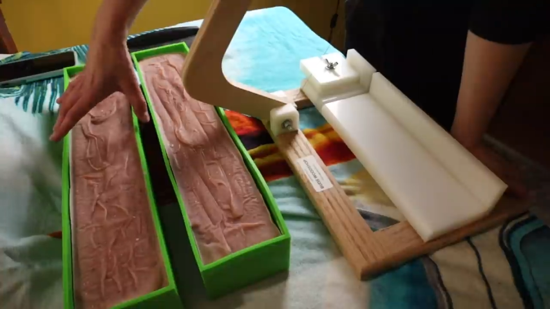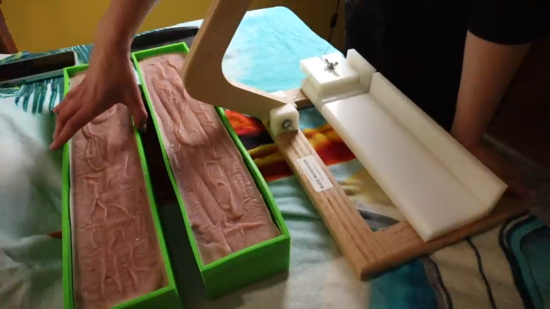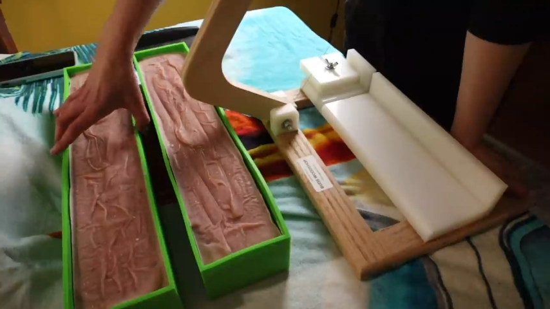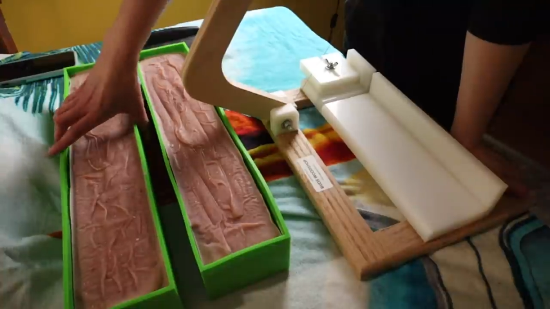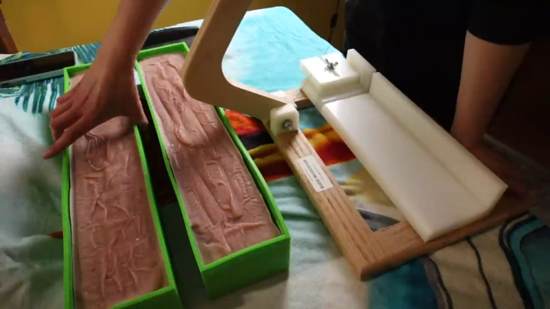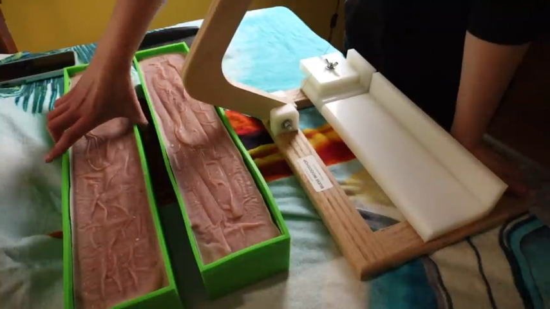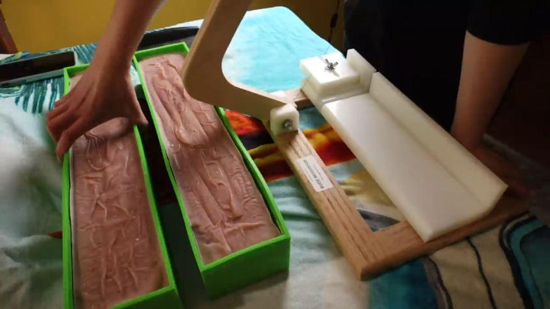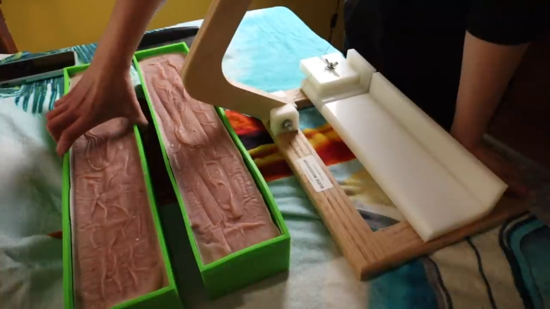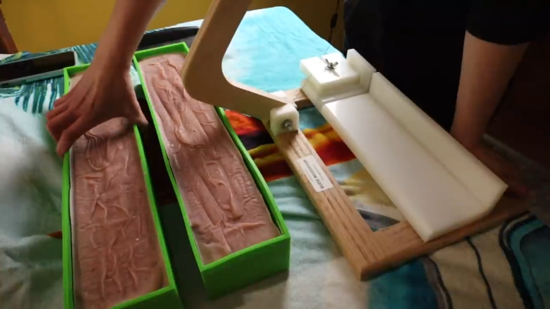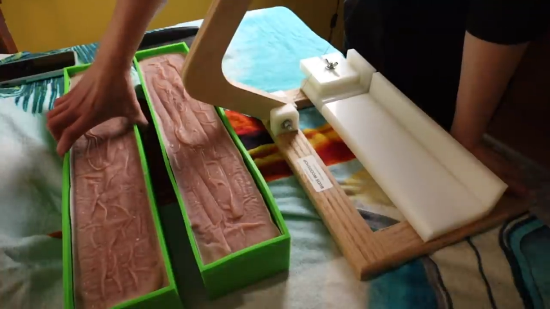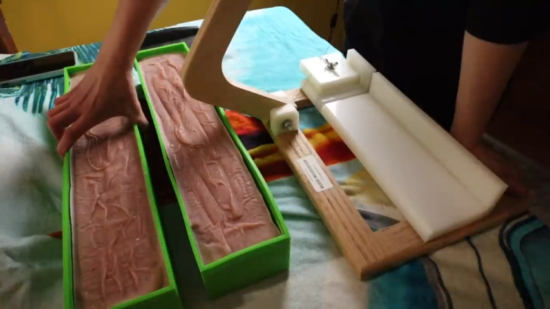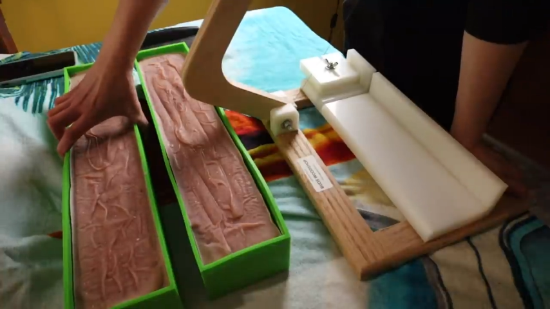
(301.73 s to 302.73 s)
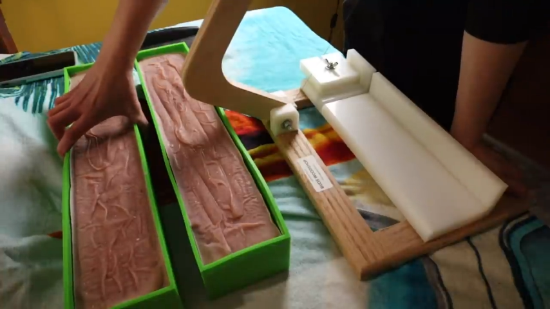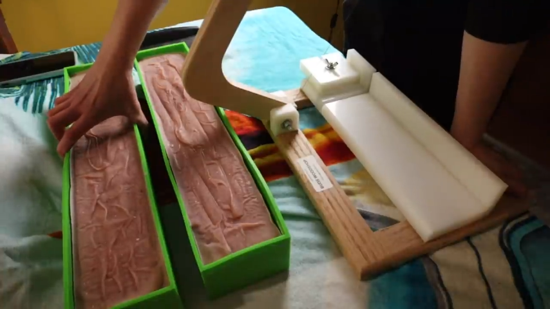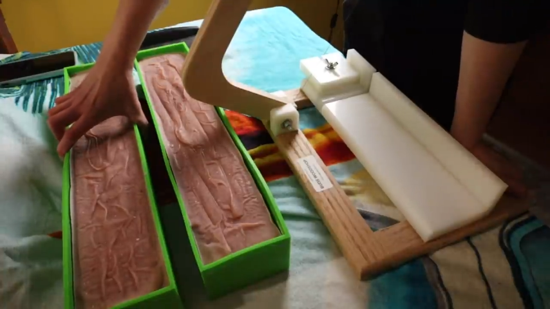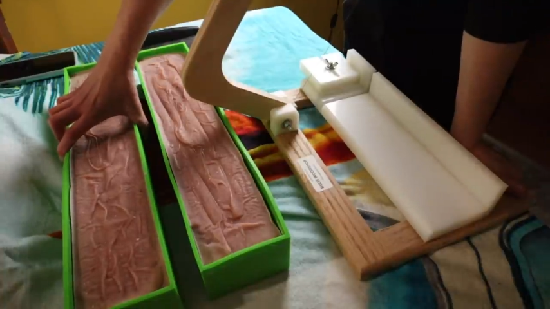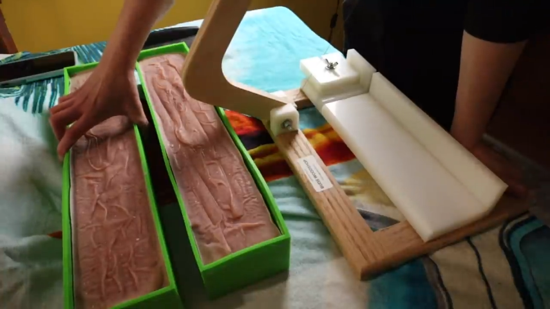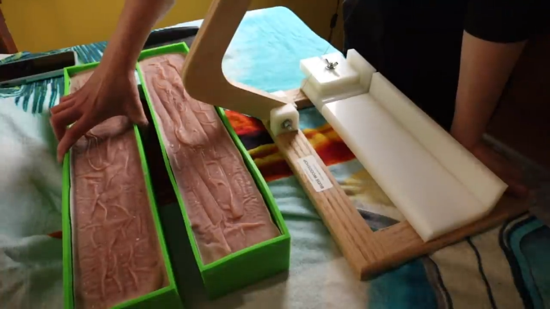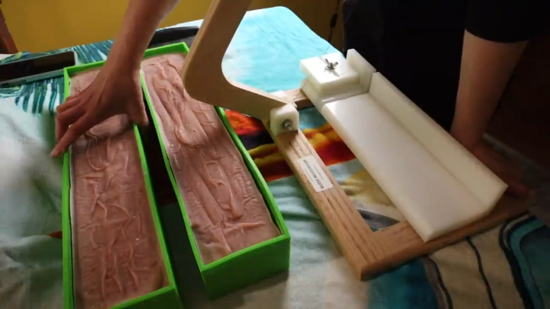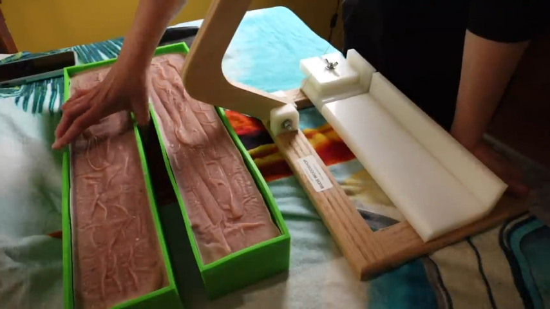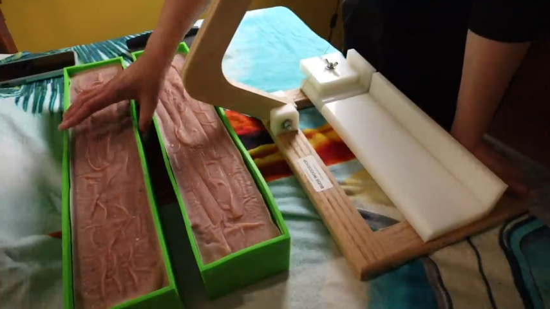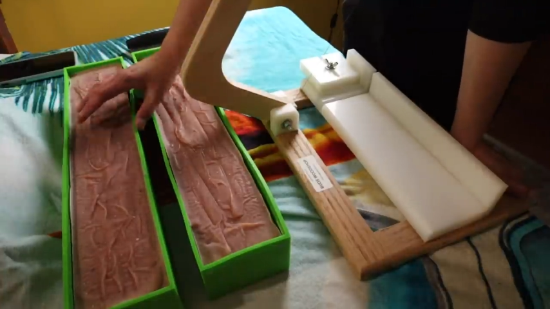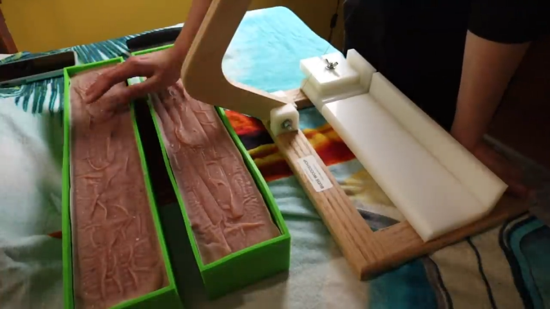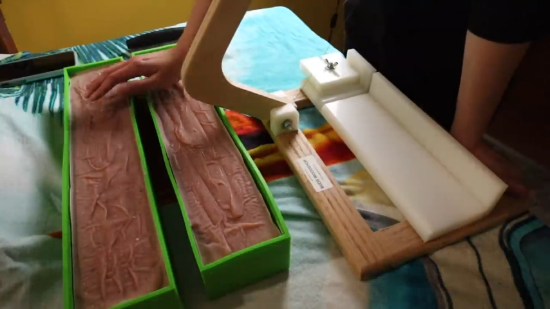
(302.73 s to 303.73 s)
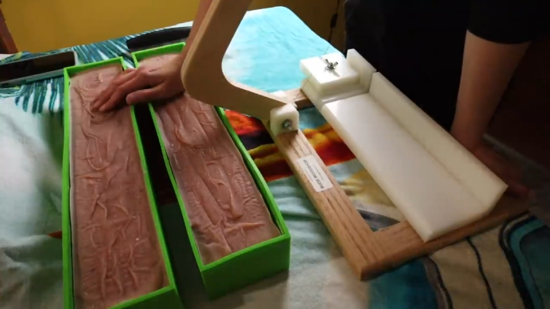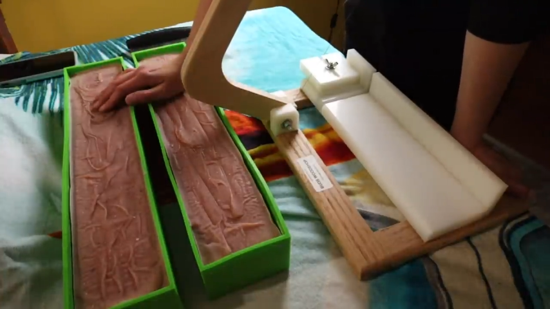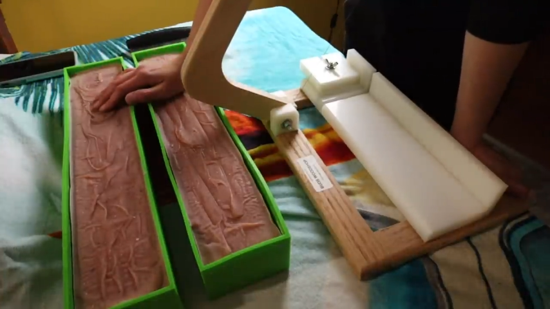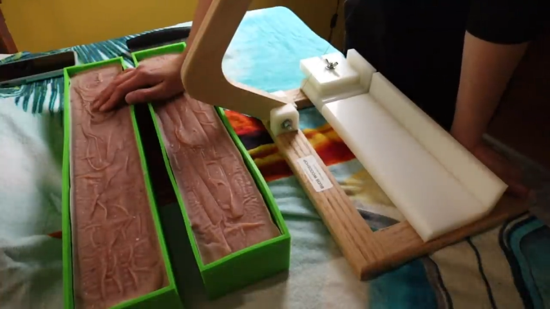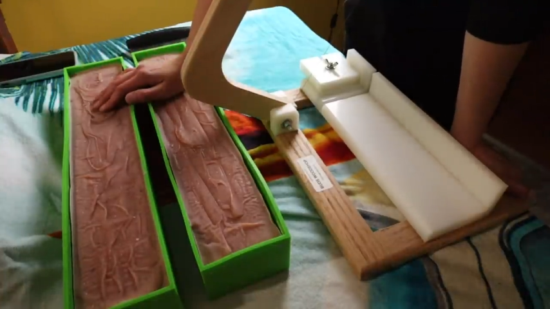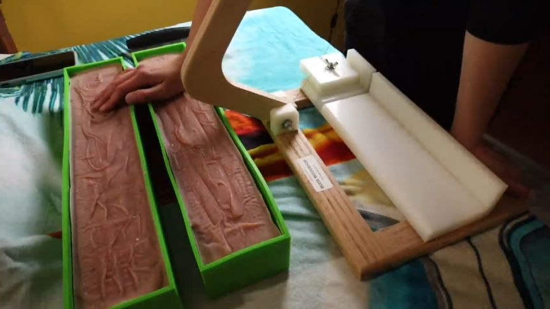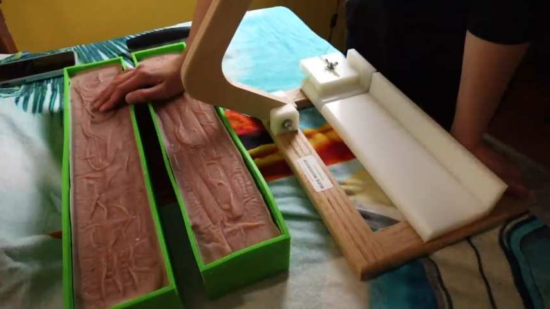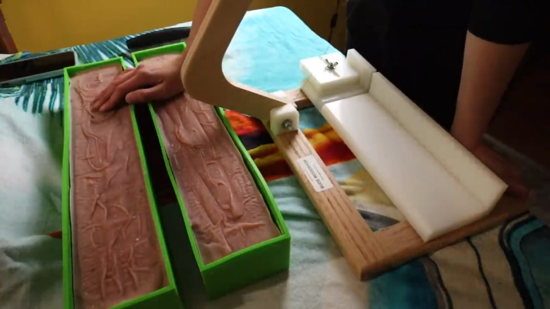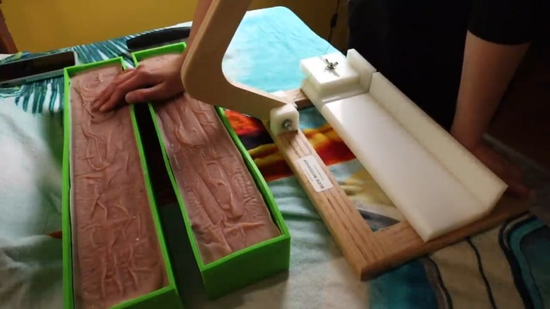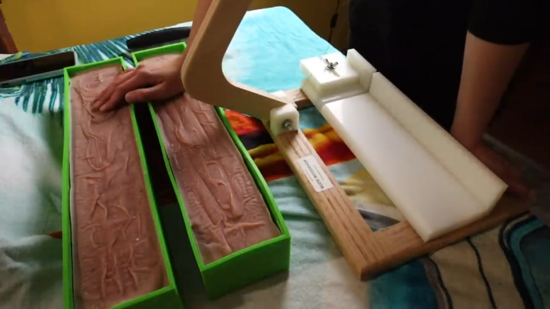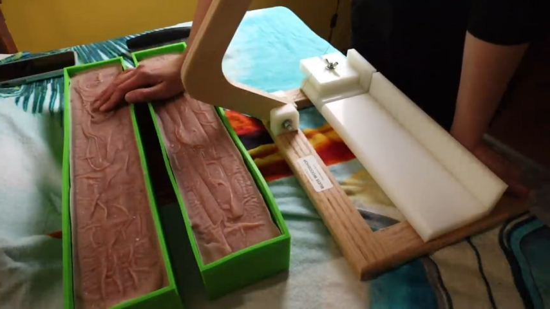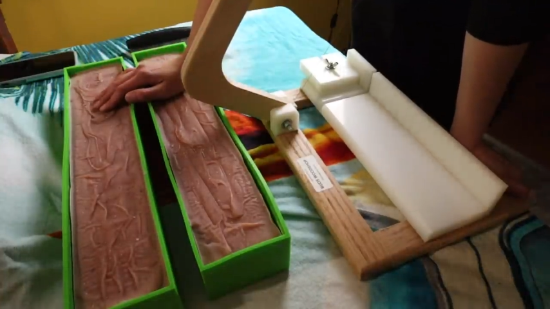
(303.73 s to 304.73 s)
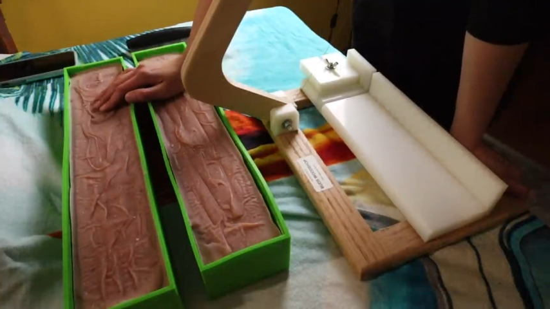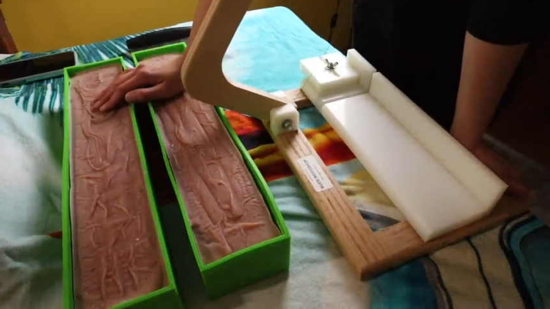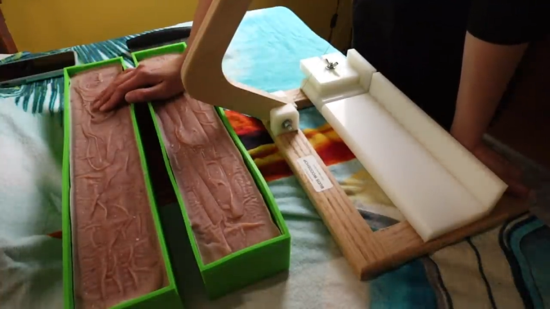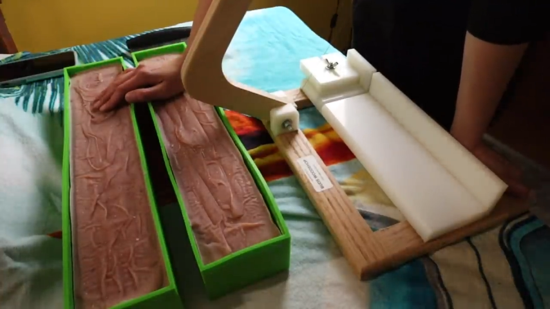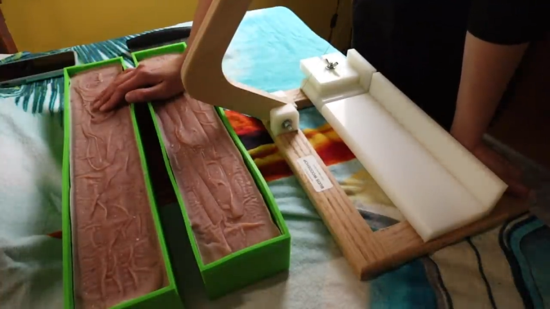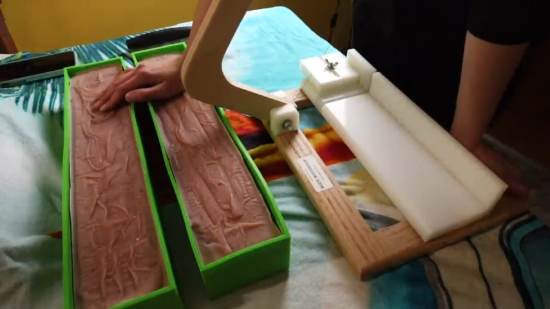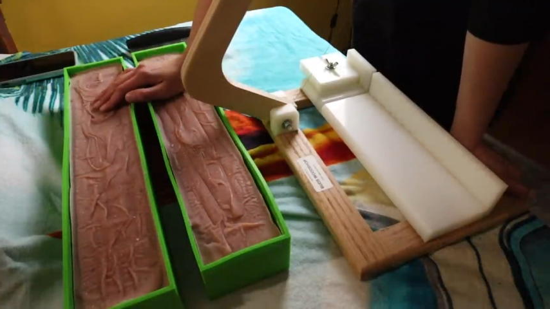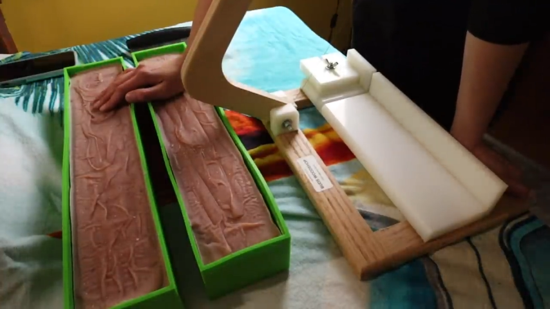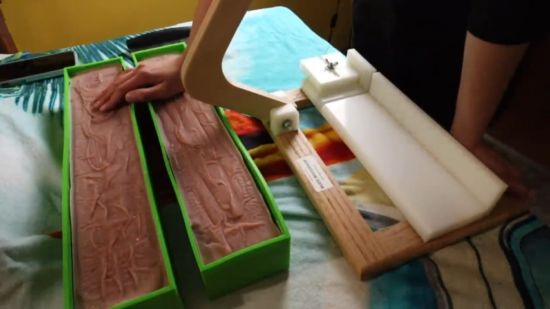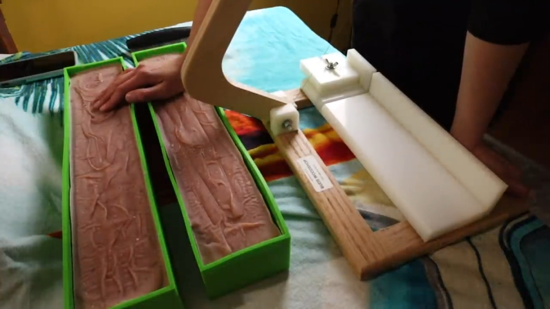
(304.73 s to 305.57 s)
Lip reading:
(no speaker visible)